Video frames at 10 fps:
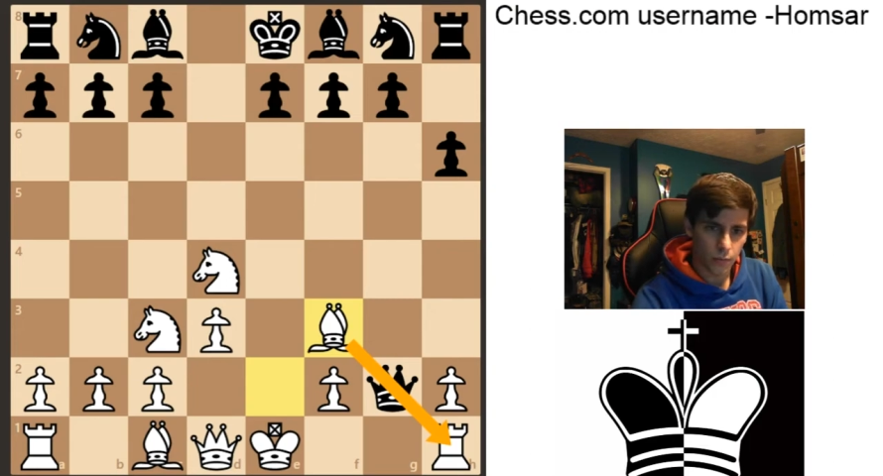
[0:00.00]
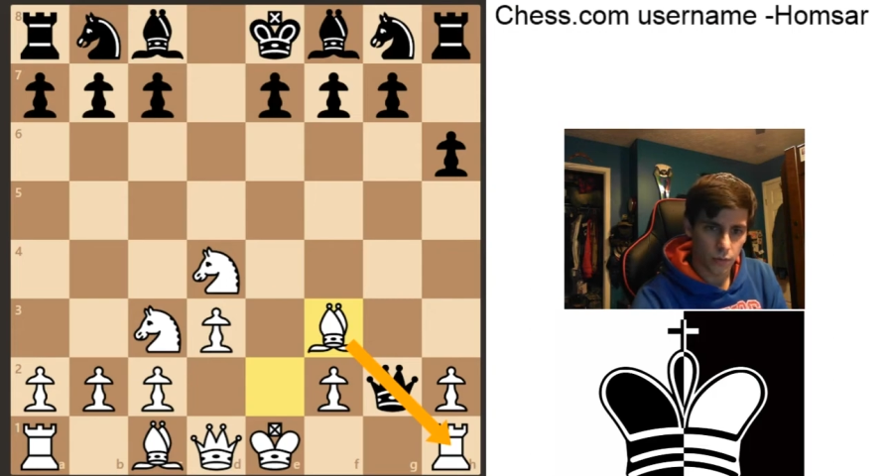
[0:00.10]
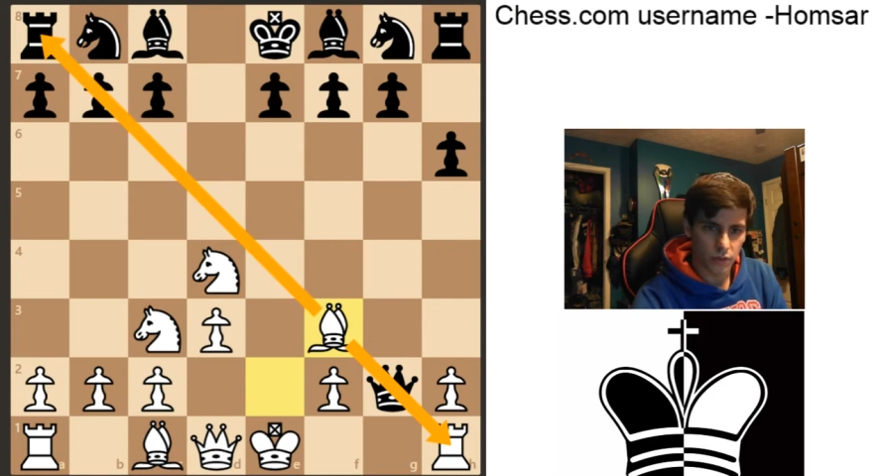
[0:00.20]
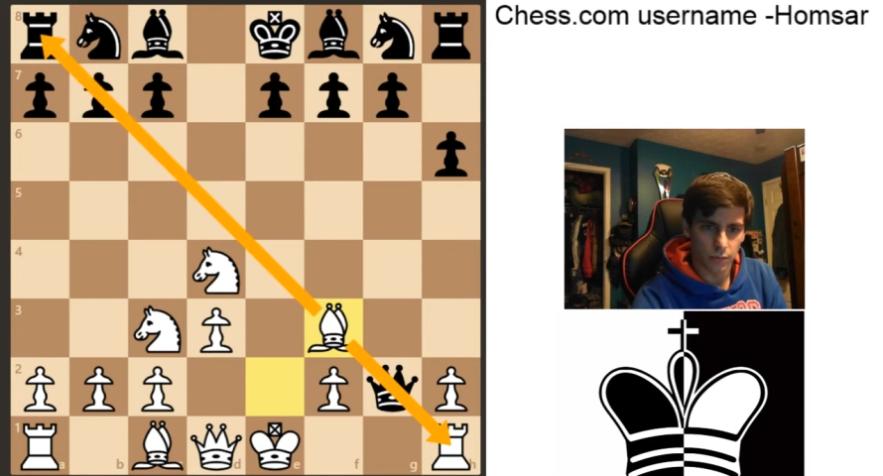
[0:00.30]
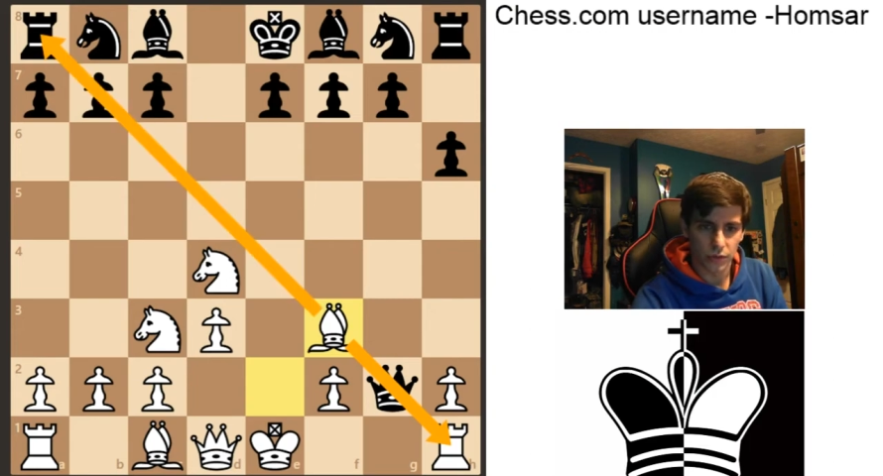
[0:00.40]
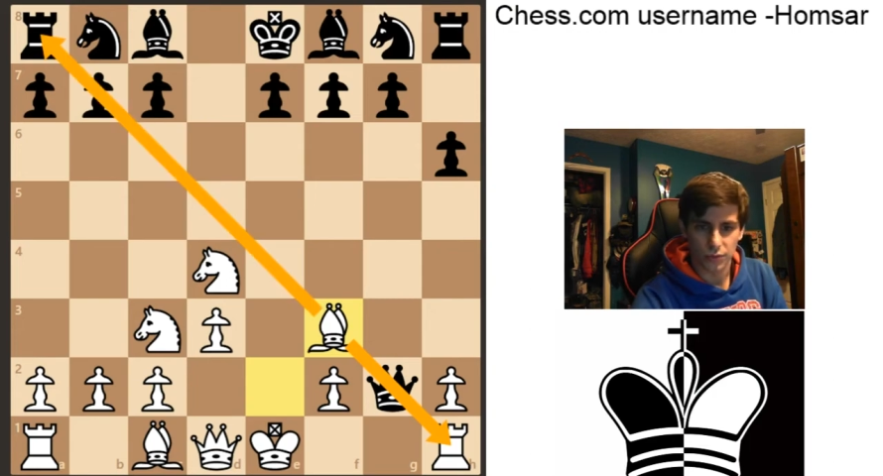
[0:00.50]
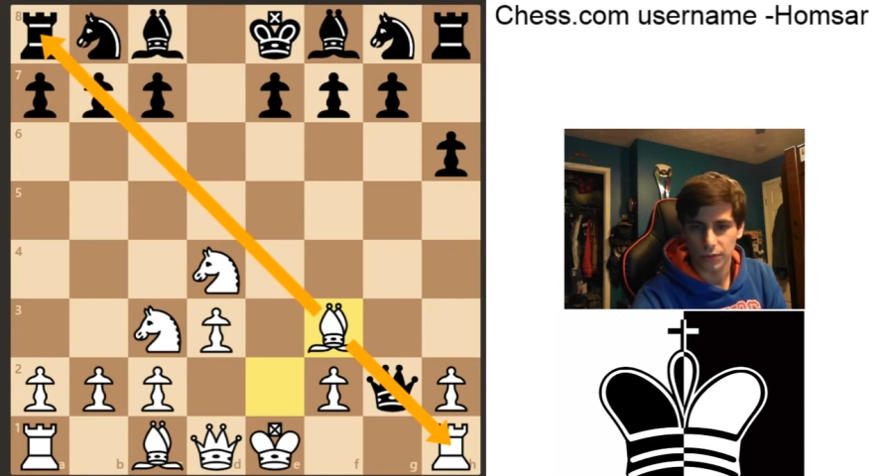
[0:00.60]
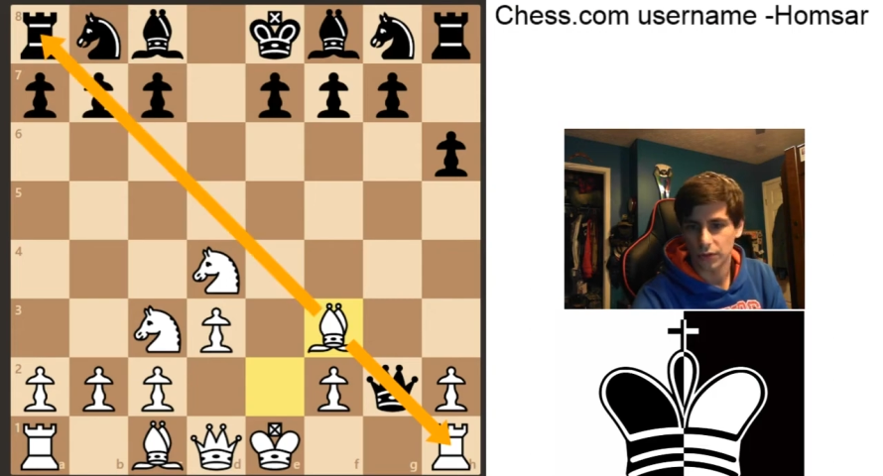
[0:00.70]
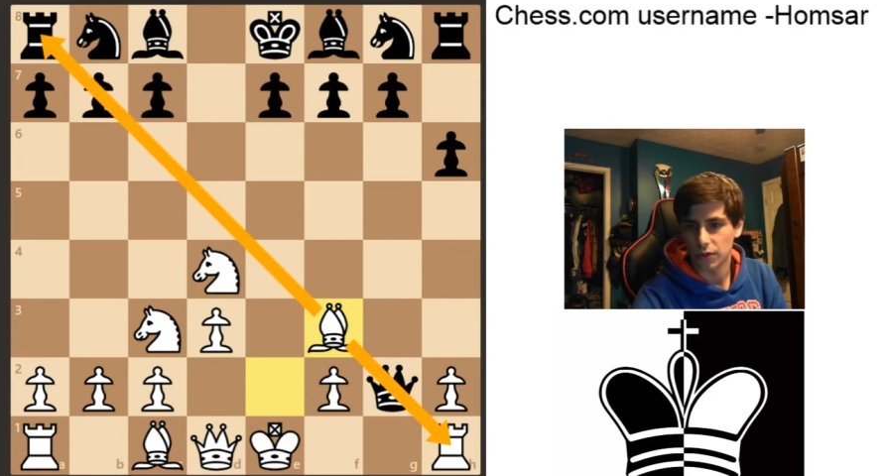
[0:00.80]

puts the bishop on the